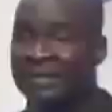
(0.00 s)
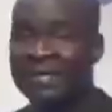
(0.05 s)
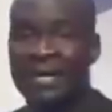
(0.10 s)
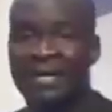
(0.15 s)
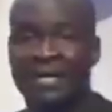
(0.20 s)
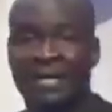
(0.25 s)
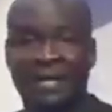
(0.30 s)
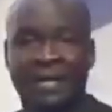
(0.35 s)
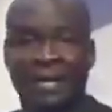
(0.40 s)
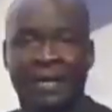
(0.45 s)

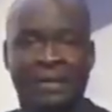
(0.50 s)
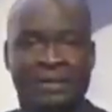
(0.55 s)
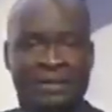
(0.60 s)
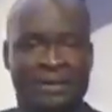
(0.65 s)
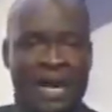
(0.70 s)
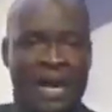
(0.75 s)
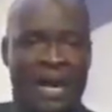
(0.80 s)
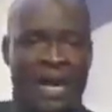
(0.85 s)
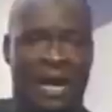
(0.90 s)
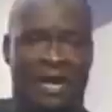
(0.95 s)
Recently,
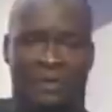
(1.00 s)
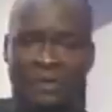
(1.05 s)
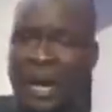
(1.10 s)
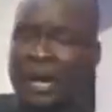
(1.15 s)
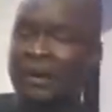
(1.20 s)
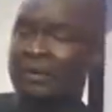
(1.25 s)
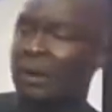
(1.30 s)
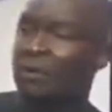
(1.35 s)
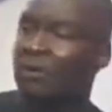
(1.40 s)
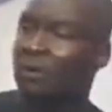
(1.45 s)
sir, as
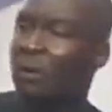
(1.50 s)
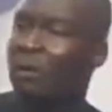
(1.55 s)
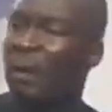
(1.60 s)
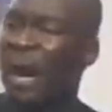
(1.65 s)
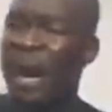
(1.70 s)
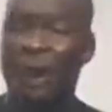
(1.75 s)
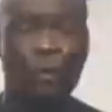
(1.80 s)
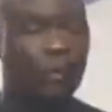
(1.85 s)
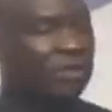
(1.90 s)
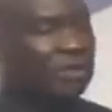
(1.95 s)
I round up,
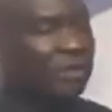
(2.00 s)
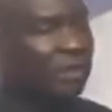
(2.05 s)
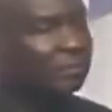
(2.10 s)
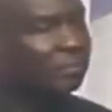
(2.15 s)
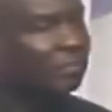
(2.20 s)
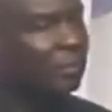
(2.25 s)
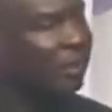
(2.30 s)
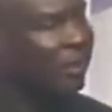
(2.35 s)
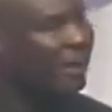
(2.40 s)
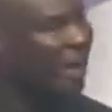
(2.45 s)
I was
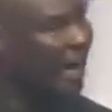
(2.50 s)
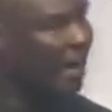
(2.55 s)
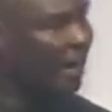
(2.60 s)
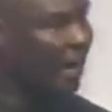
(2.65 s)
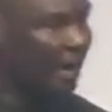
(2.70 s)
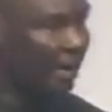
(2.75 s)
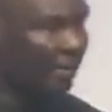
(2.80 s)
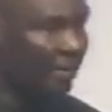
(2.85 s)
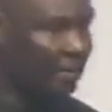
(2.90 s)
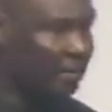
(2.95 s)
in Bonny
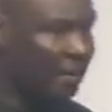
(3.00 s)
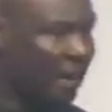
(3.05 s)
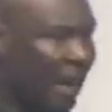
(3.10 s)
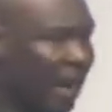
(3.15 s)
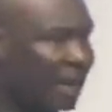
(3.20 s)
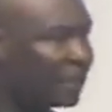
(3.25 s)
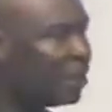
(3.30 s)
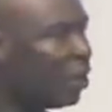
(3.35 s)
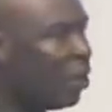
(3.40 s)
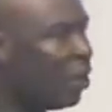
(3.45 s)
Island. I
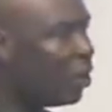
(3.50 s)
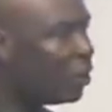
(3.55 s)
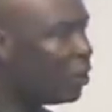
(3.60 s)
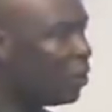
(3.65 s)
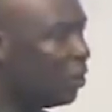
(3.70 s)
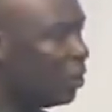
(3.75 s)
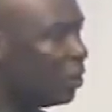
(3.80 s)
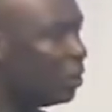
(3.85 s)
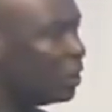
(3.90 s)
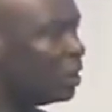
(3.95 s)
had the
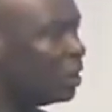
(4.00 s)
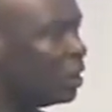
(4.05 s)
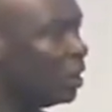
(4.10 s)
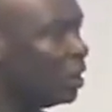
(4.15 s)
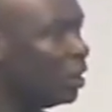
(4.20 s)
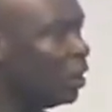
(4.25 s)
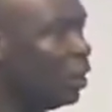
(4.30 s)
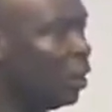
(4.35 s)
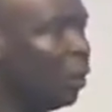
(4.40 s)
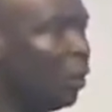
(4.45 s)
honor
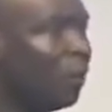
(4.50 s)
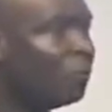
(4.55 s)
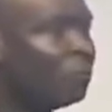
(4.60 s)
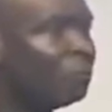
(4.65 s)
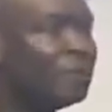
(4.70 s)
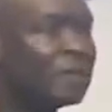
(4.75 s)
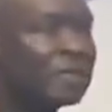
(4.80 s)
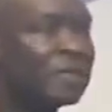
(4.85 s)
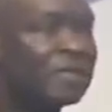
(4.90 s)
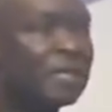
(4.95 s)
of
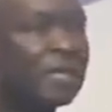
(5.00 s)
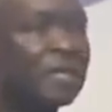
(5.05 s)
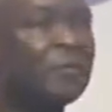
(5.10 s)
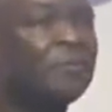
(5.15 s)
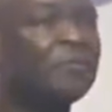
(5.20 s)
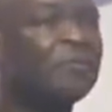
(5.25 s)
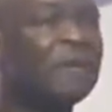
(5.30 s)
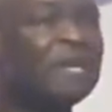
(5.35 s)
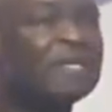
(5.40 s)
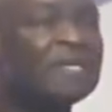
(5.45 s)
visiting the
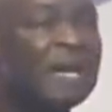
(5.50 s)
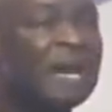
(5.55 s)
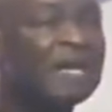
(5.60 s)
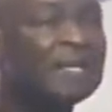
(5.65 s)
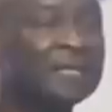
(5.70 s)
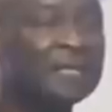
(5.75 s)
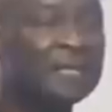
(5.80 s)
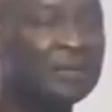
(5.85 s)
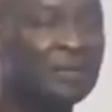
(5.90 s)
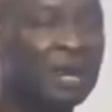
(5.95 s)
first
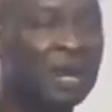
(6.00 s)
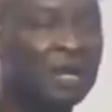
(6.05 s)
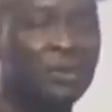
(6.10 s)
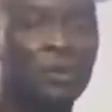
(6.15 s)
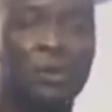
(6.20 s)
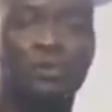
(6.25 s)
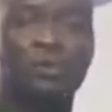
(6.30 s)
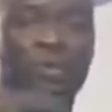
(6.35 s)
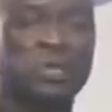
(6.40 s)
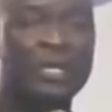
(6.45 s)
cathedral,
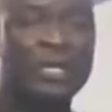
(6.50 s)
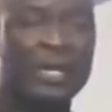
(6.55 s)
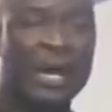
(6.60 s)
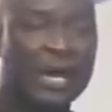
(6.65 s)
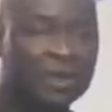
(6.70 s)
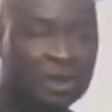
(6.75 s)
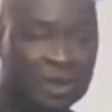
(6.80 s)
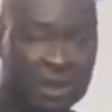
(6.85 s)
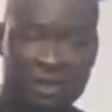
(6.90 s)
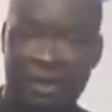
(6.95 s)
not only in
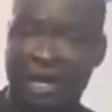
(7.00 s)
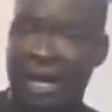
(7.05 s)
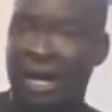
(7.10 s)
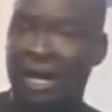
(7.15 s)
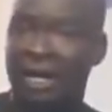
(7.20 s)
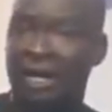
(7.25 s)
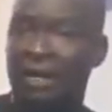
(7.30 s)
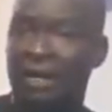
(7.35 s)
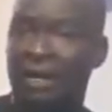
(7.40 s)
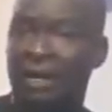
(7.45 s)

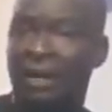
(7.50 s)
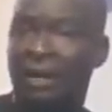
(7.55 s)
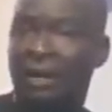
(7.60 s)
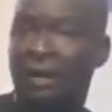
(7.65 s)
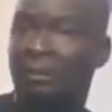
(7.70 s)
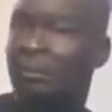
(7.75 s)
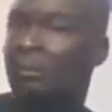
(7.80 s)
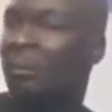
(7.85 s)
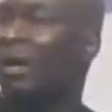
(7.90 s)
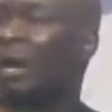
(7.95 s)
Nigeria,
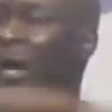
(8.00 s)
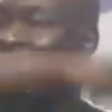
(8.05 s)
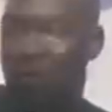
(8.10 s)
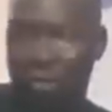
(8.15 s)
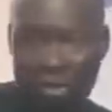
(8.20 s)
but